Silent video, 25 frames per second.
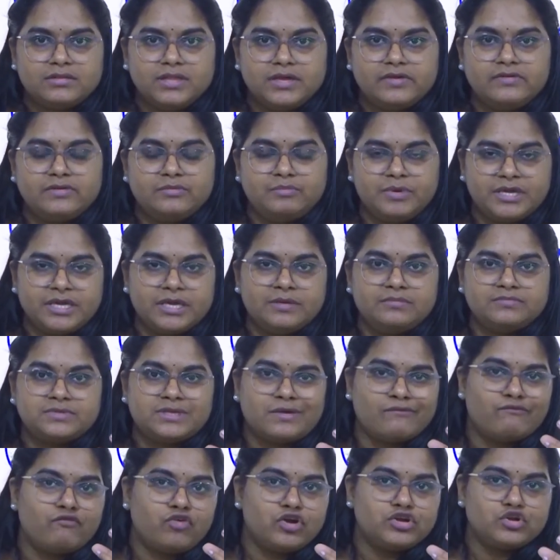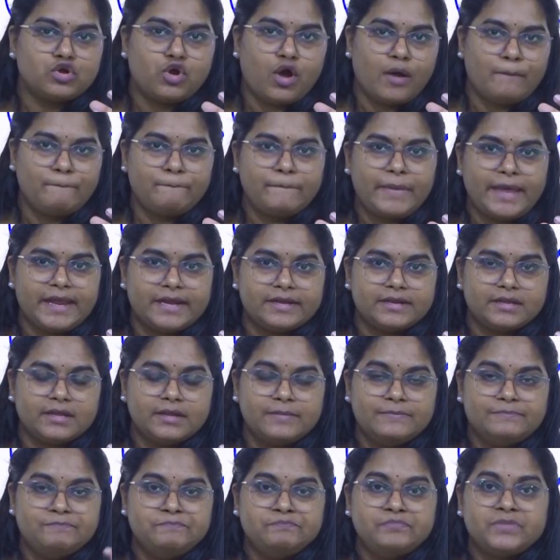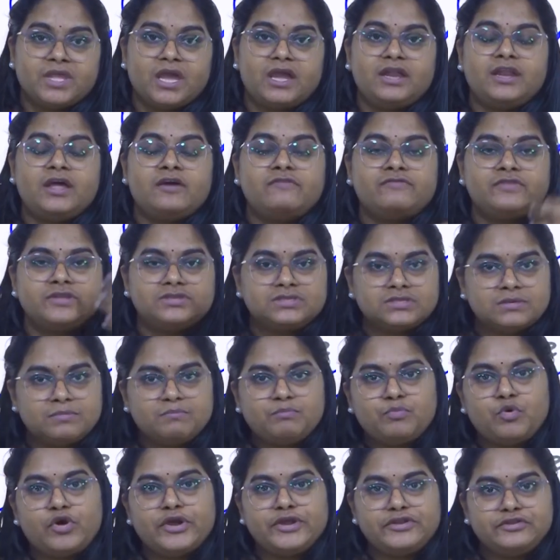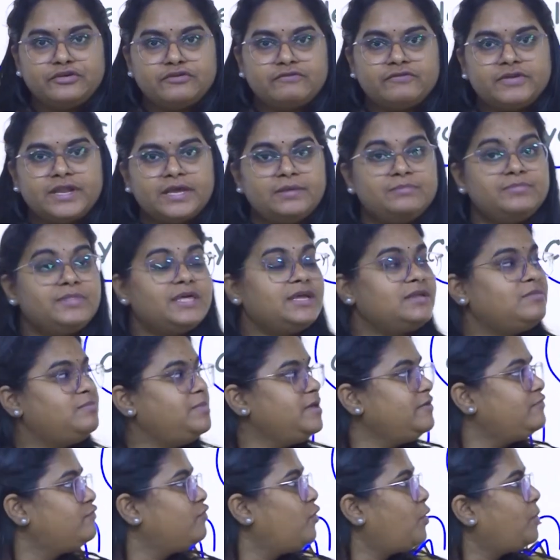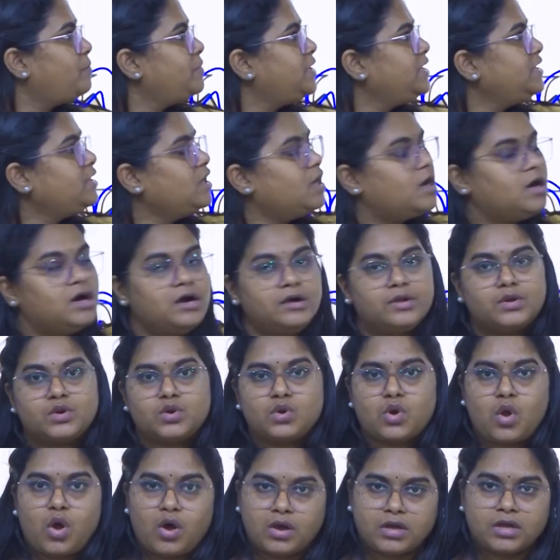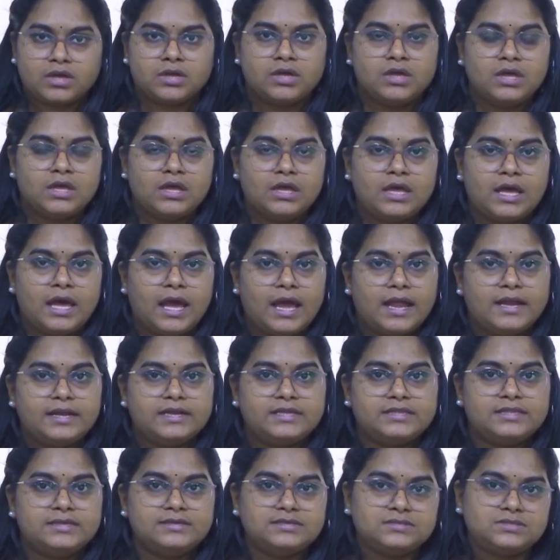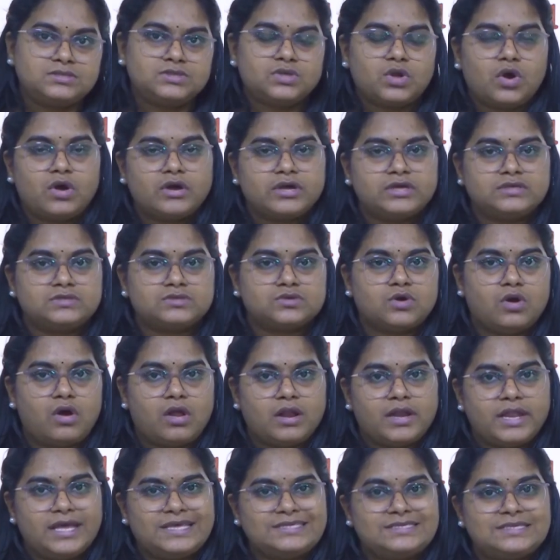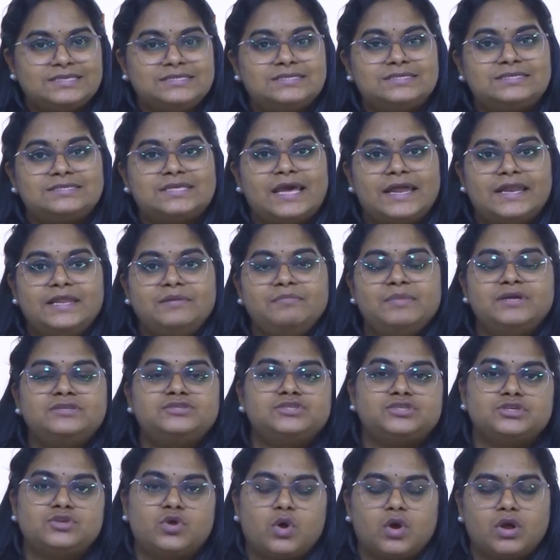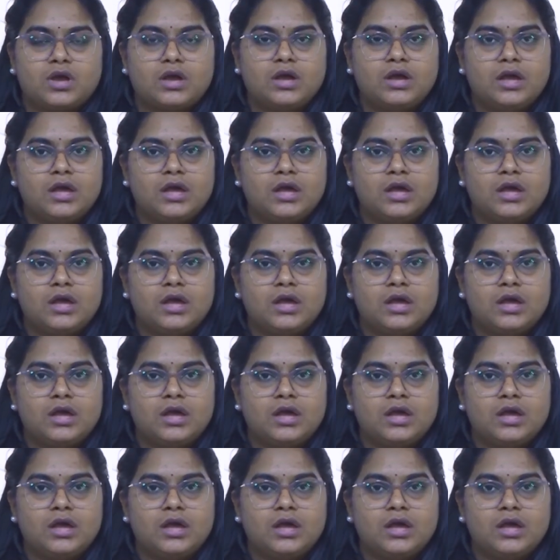They will become somewhat compact, and after some point of time they will be forming a rock, and this rock is called as a sedimentary rock.